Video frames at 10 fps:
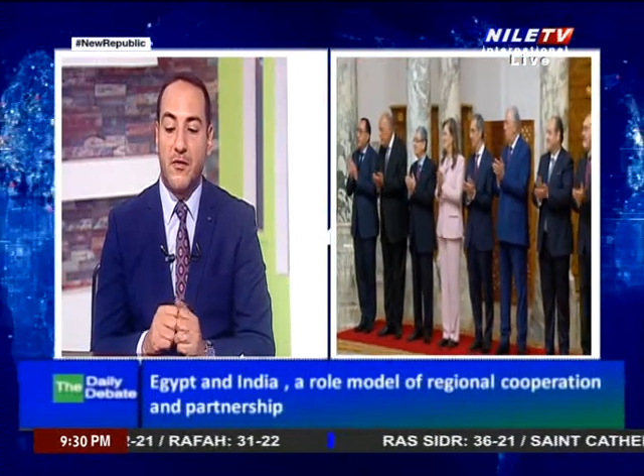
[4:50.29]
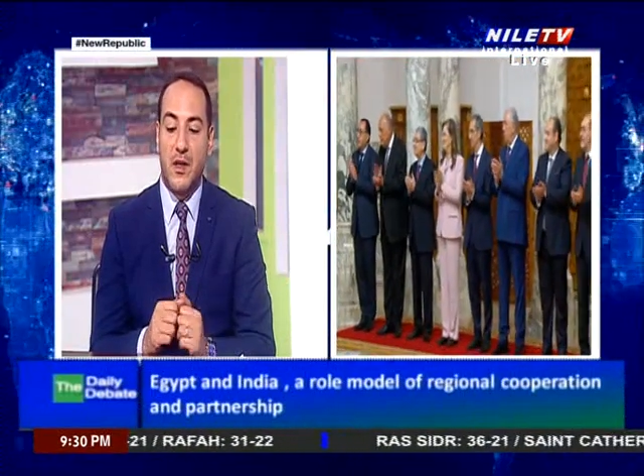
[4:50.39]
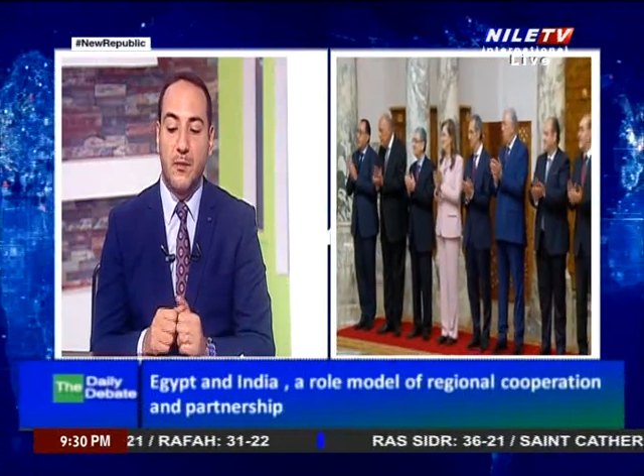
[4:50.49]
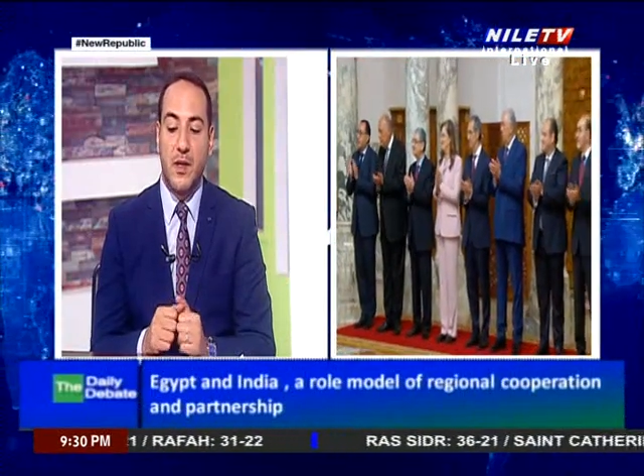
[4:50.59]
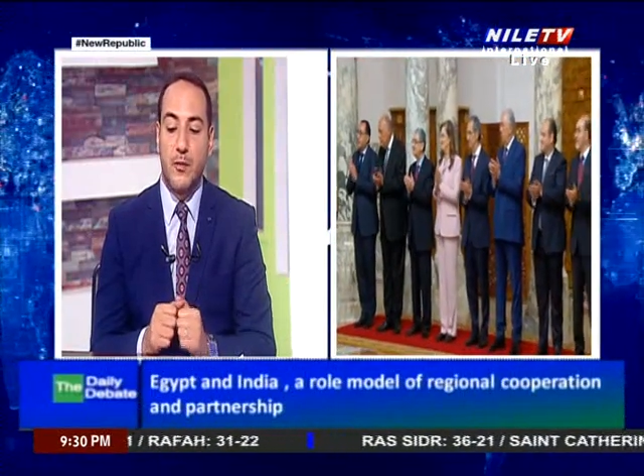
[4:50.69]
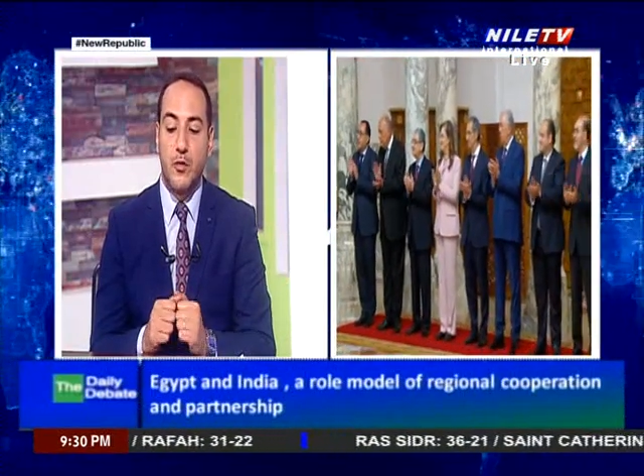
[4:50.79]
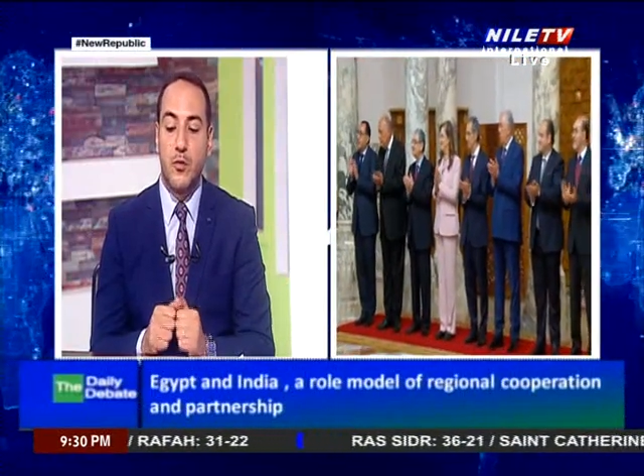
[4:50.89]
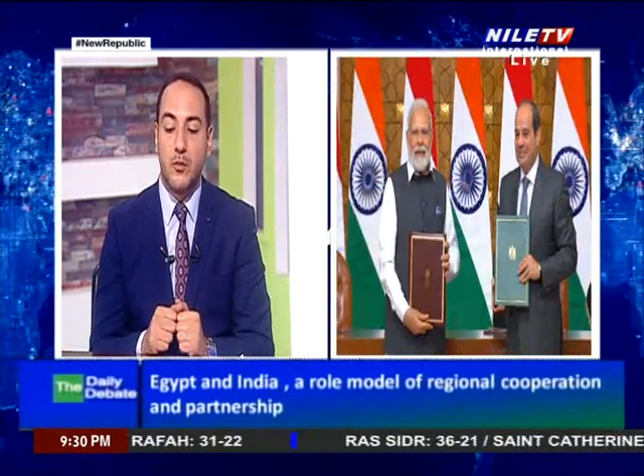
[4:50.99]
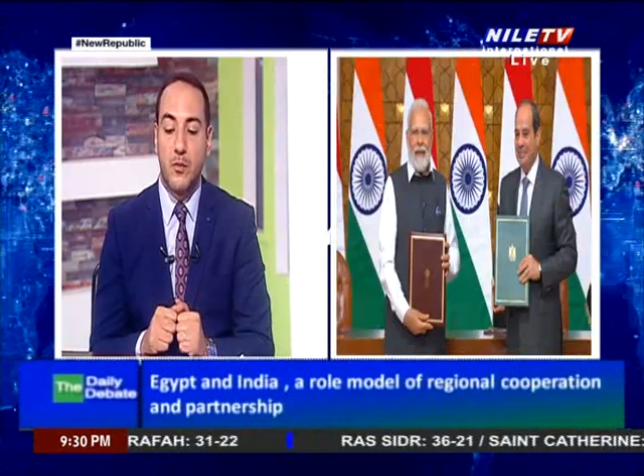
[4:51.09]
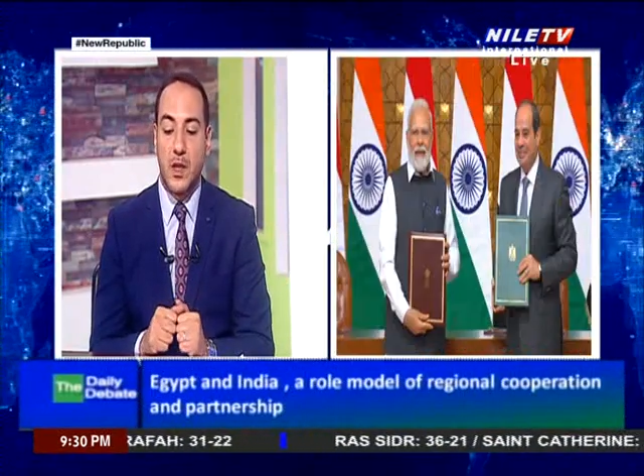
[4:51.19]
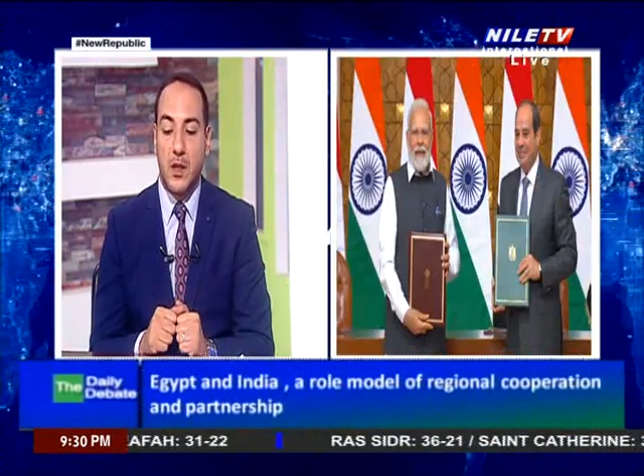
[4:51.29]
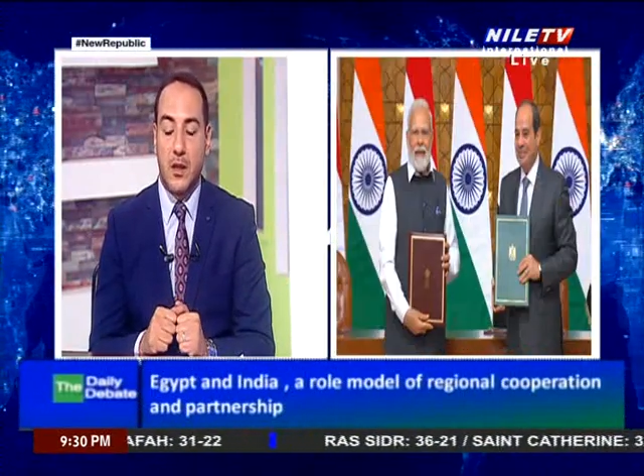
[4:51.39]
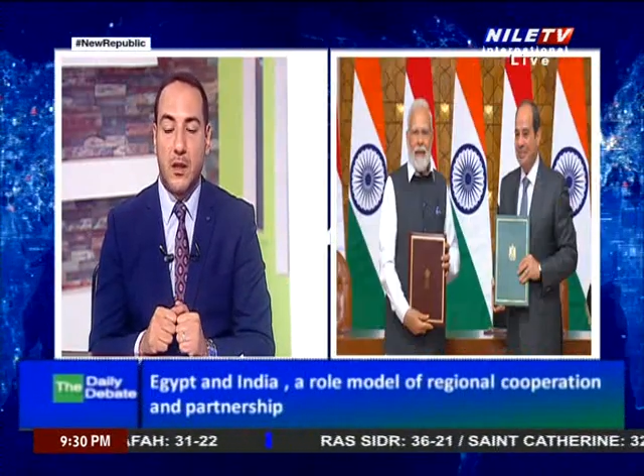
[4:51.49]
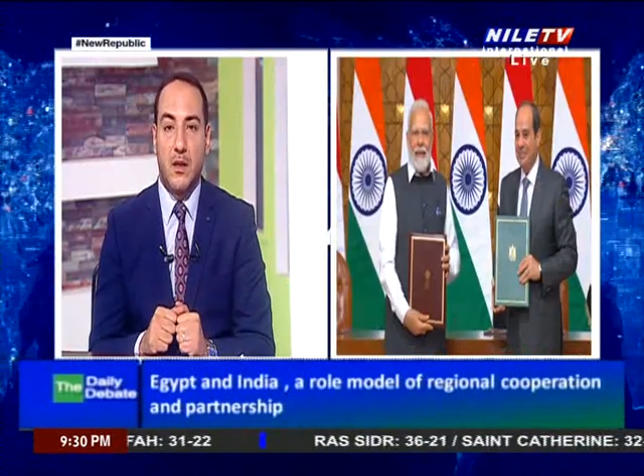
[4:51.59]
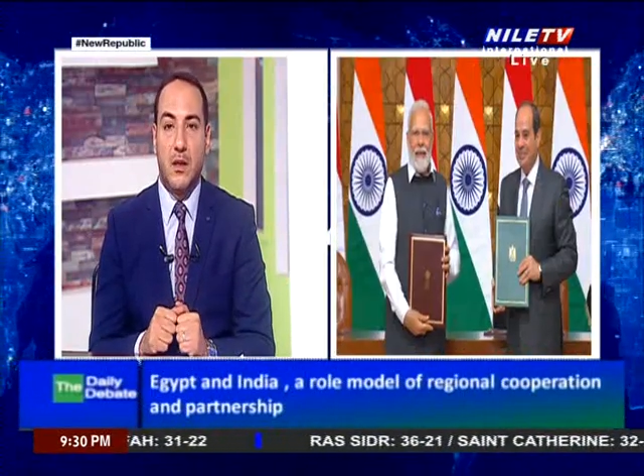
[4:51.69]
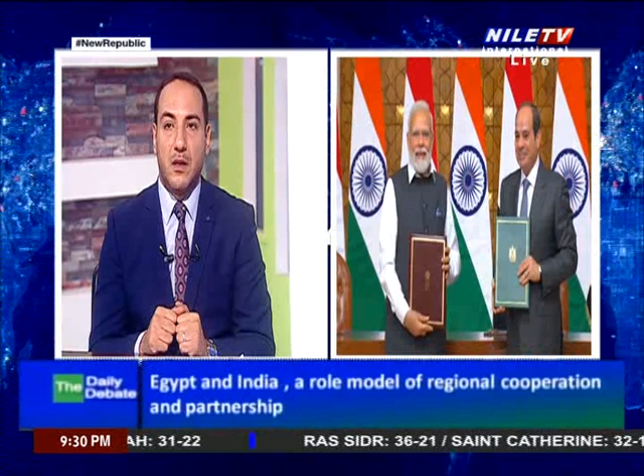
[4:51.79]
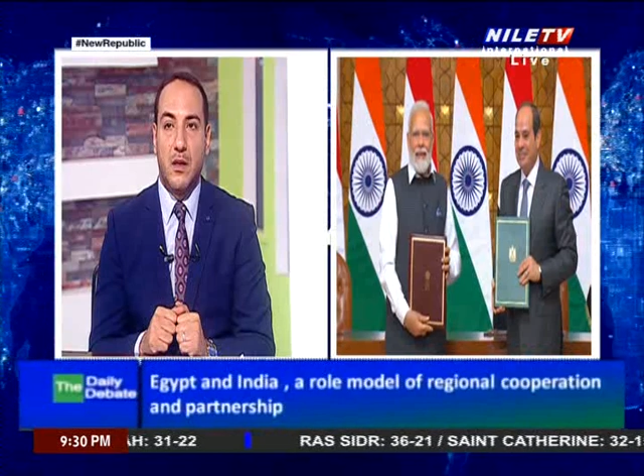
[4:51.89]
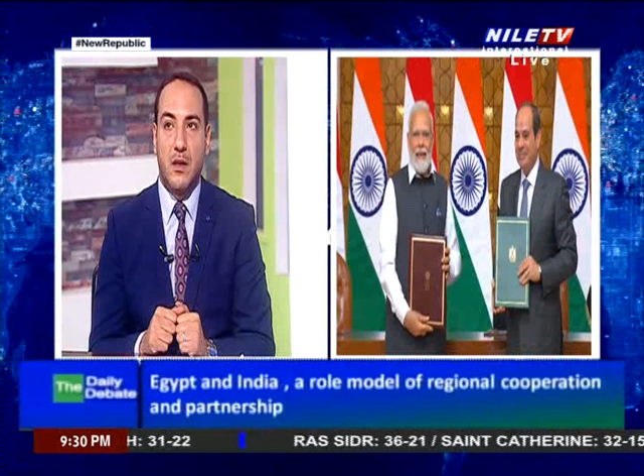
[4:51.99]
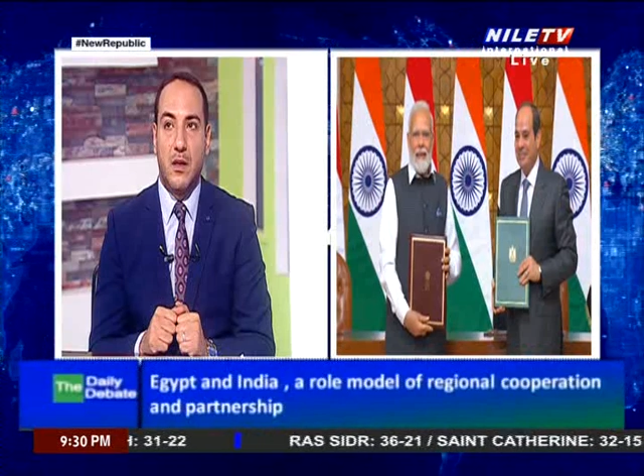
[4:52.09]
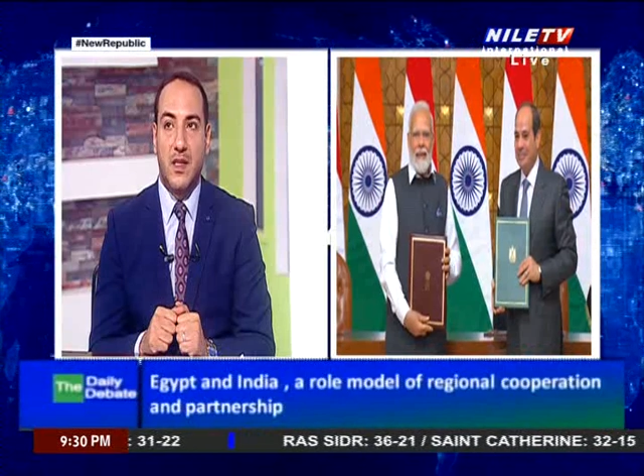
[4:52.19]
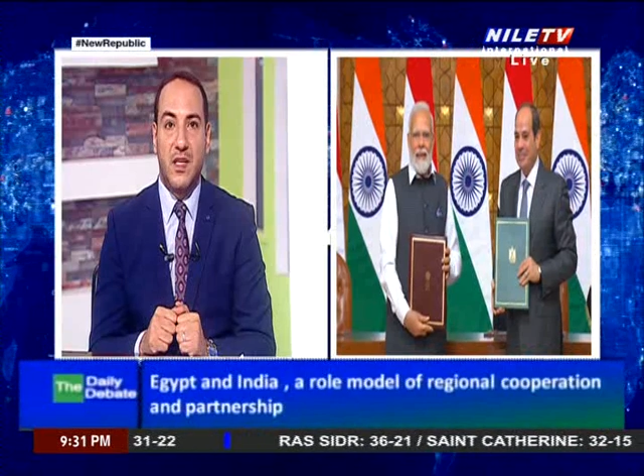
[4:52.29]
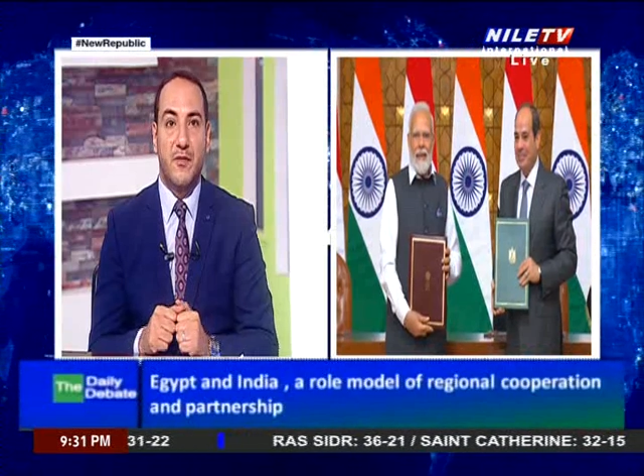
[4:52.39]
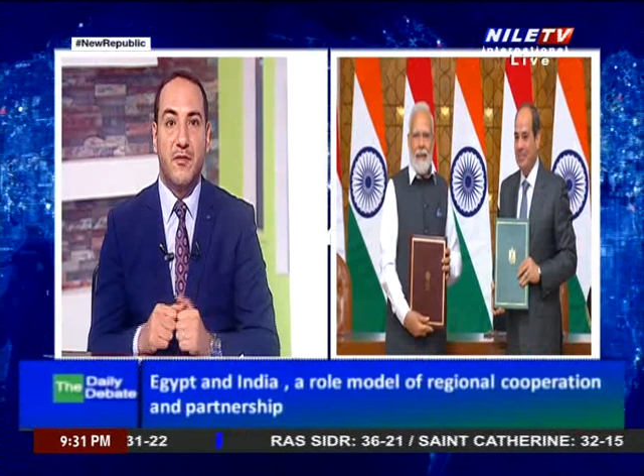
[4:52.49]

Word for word: a, very big boom in